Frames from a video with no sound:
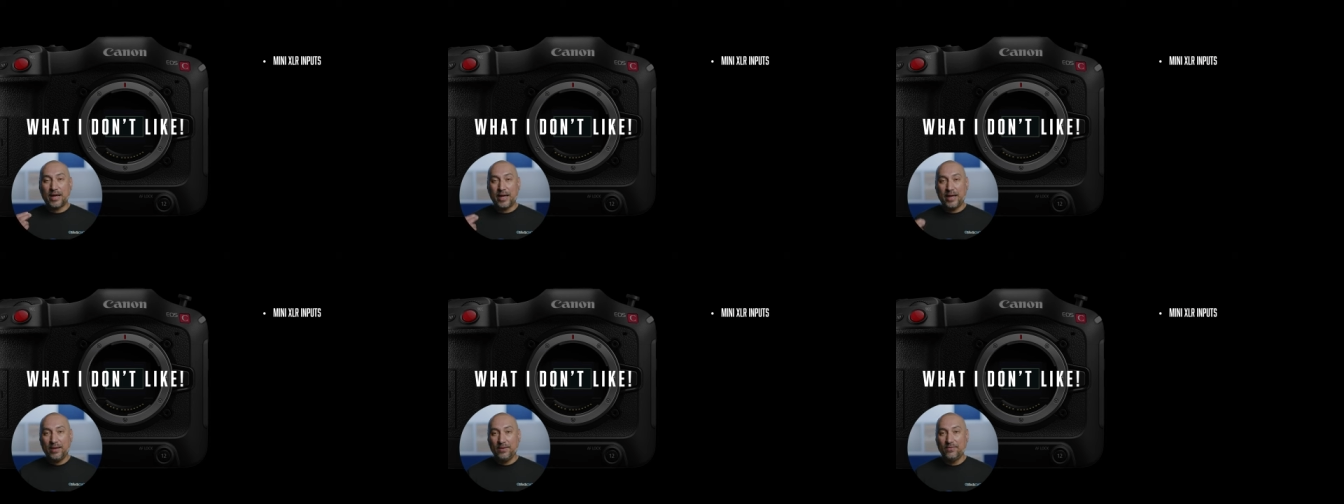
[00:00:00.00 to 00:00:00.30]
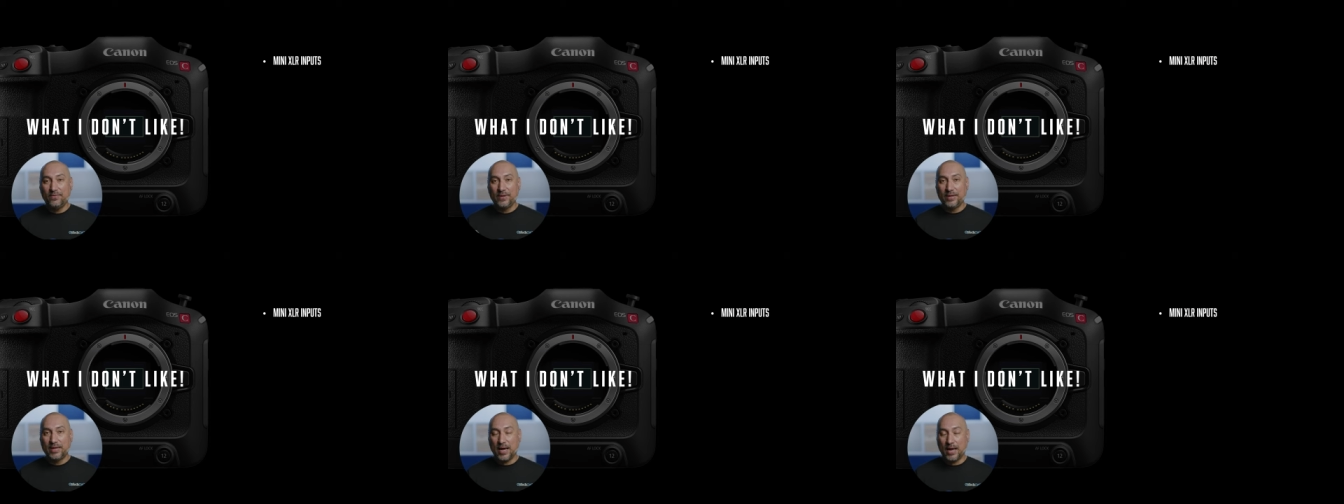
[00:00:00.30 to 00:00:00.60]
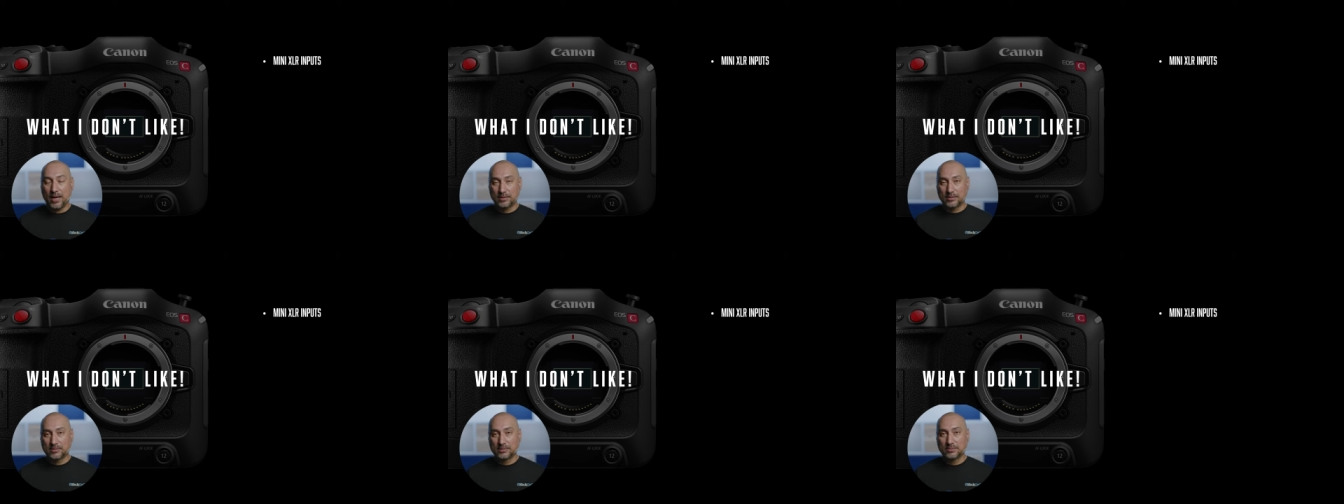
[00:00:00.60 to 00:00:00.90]

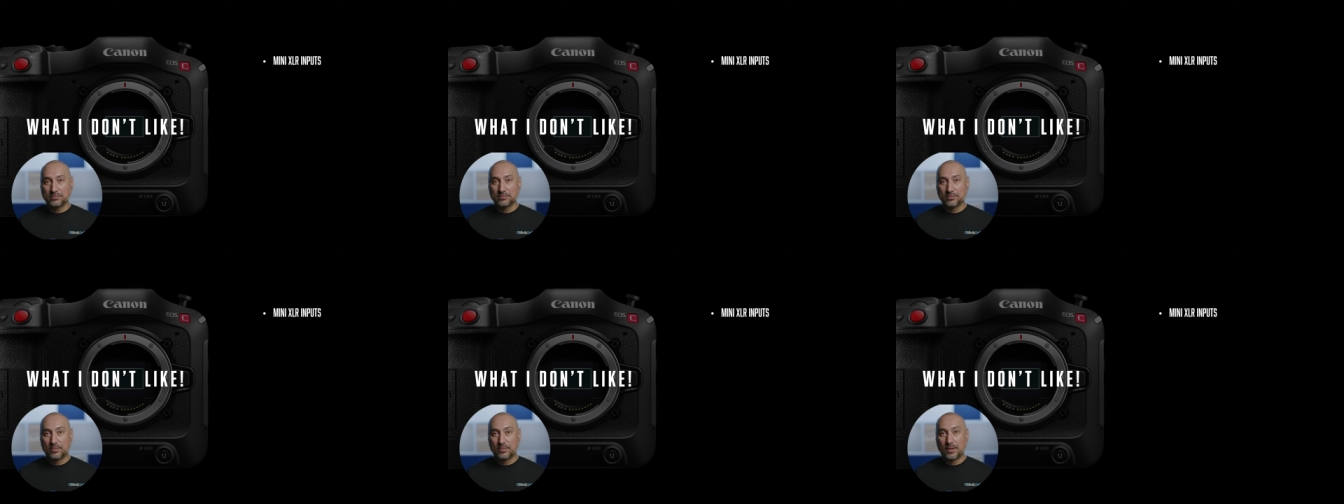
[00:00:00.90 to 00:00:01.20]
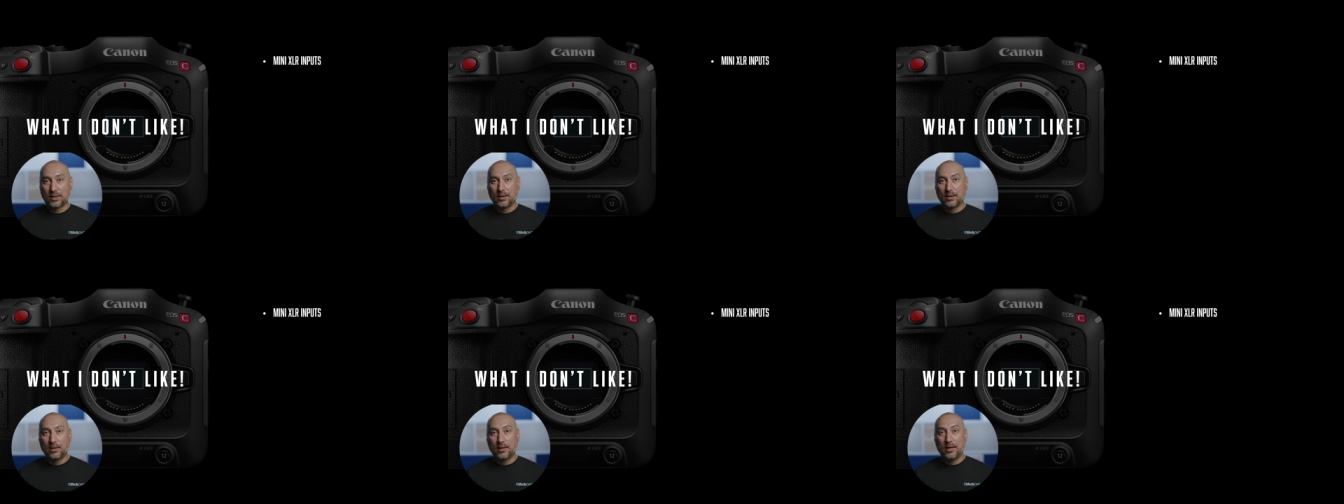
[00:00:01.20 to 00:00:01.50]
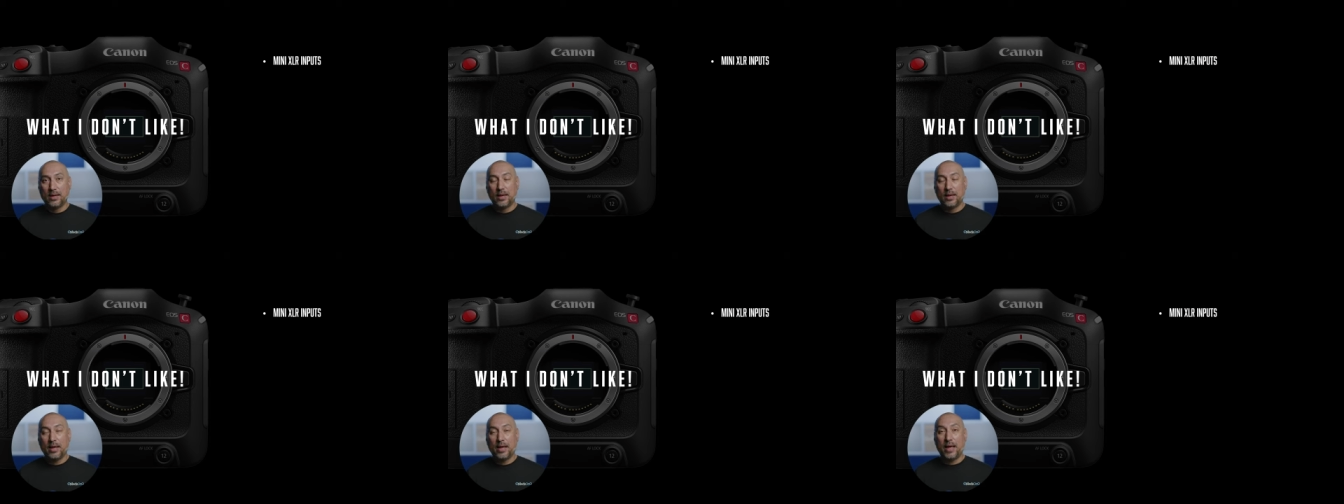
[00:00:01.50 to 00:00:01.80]
AVX
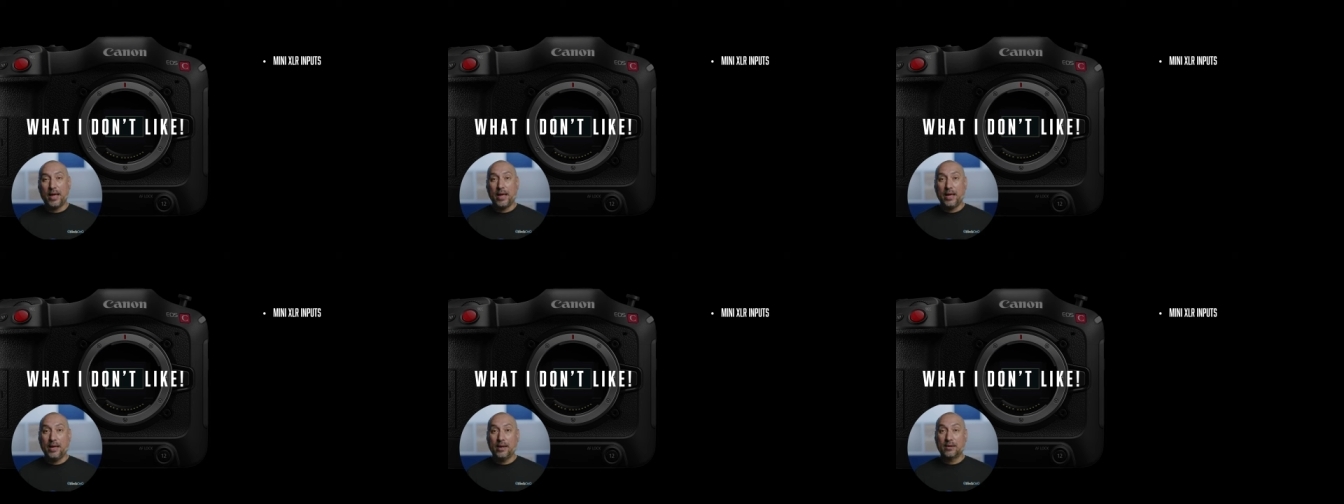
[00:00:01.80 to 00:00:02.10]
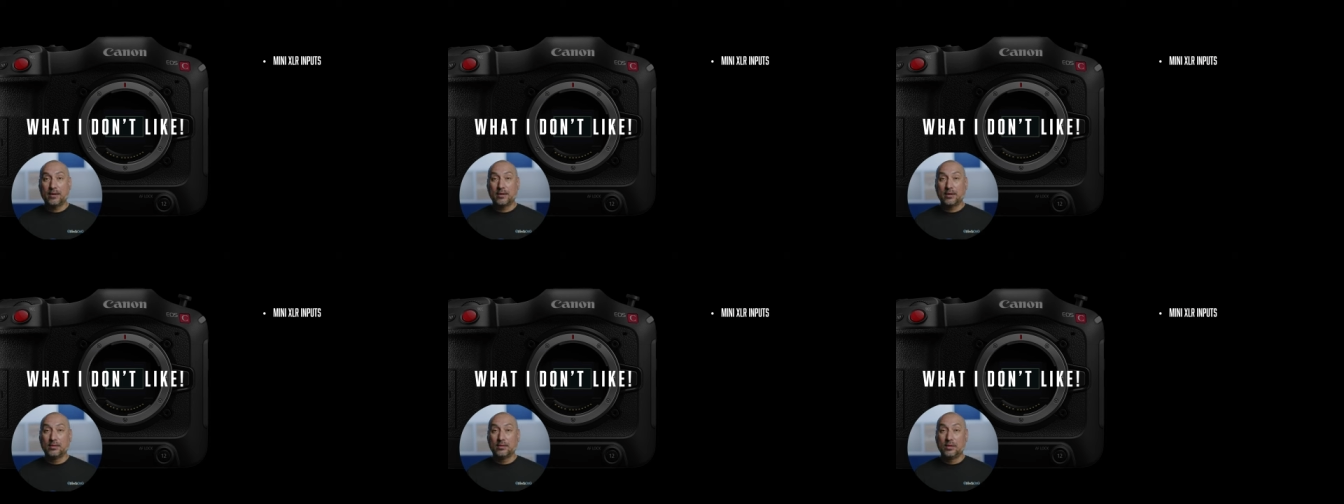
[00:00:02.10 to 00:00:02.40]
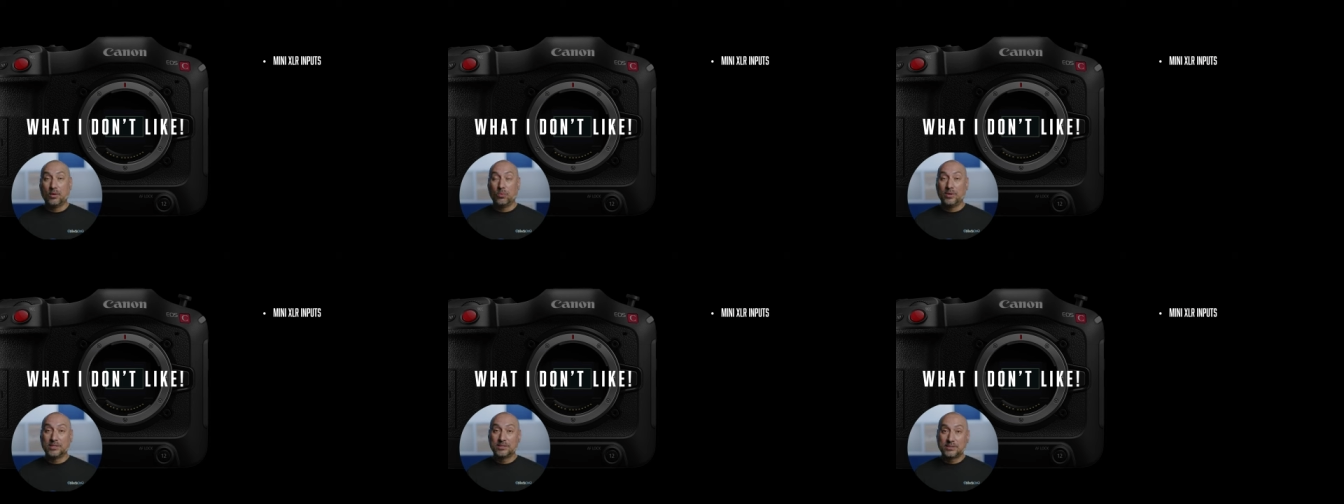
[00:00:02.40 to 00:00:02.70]
and the
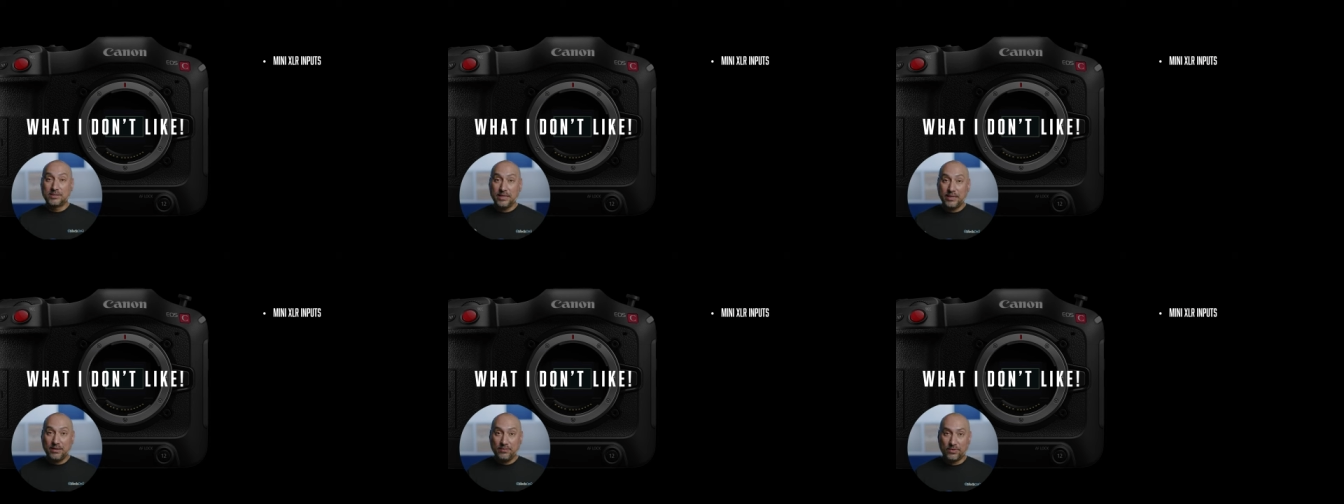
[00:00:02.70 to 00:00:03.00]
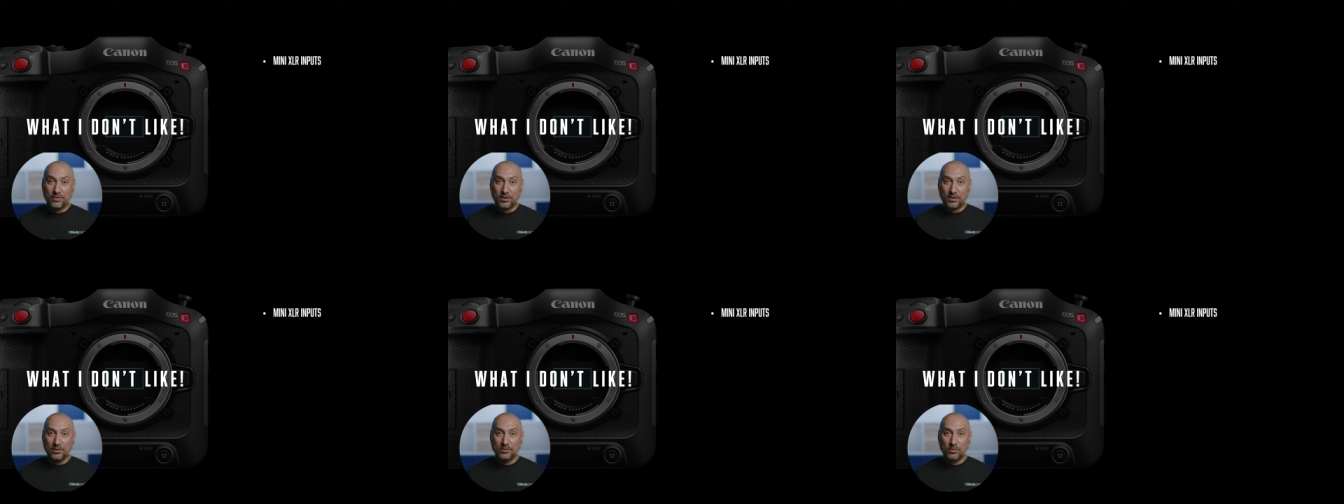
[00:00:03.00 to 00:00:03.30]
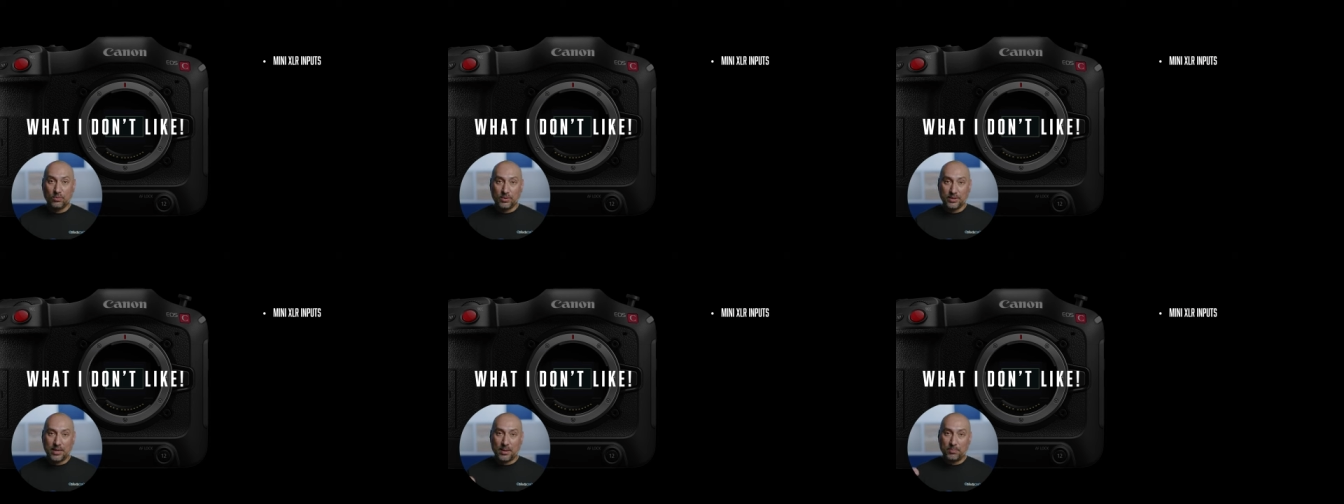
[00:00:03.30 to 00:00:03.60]
receiver, the
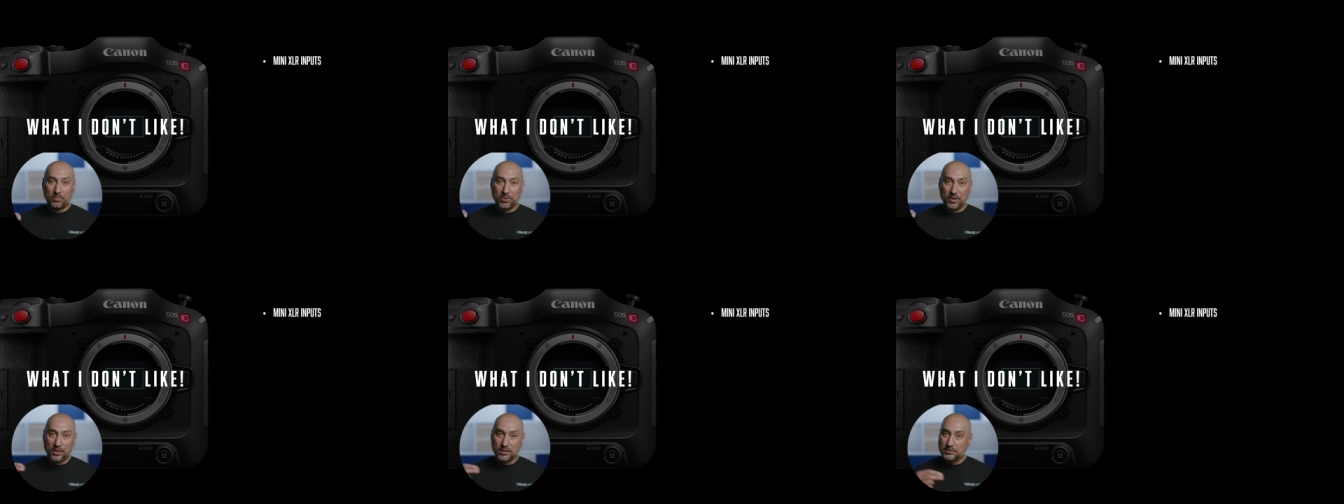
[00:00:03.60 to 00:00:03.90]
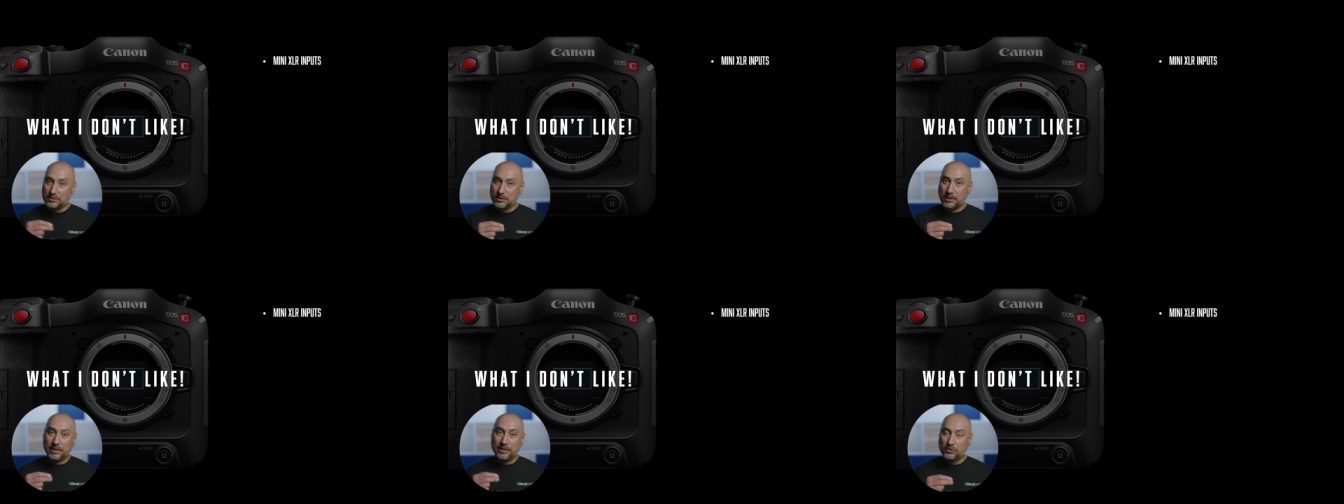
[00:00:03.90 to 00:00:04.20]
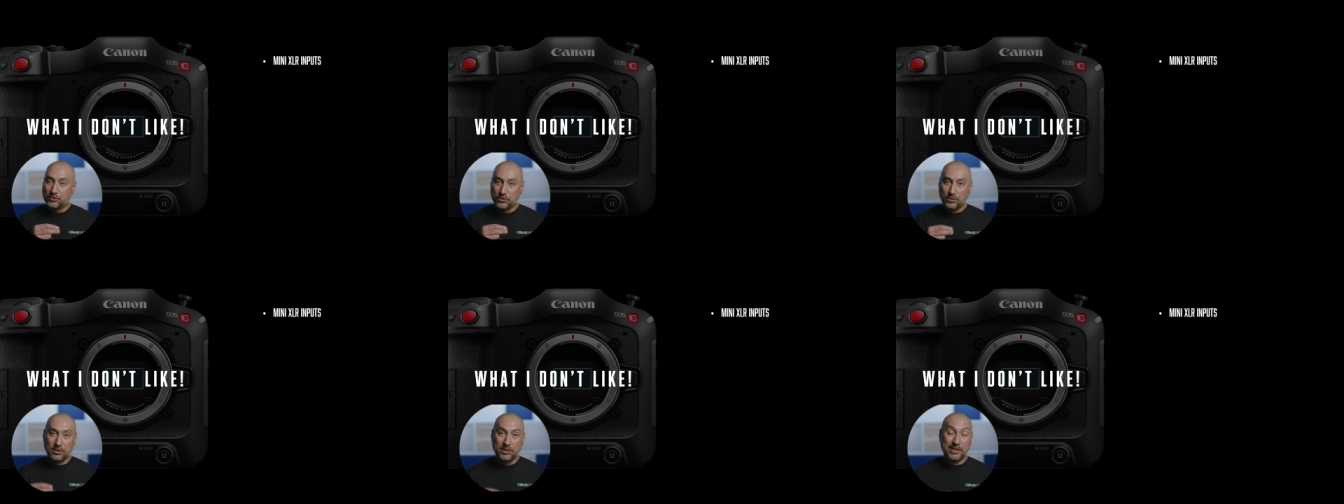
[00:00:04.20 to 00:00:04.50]
one that plugs
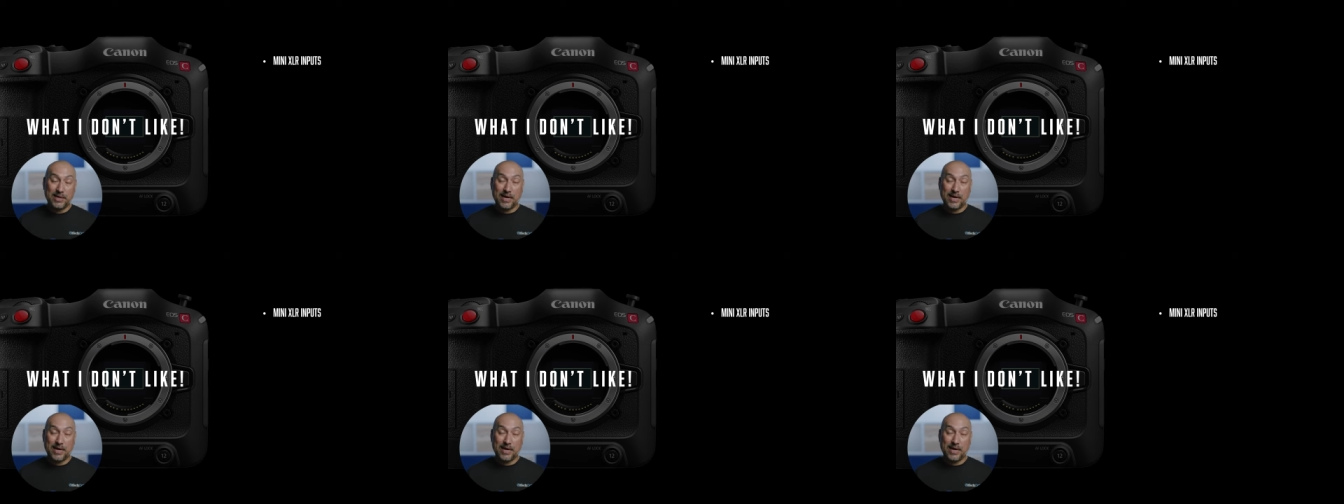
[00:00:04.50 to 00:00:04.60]
into the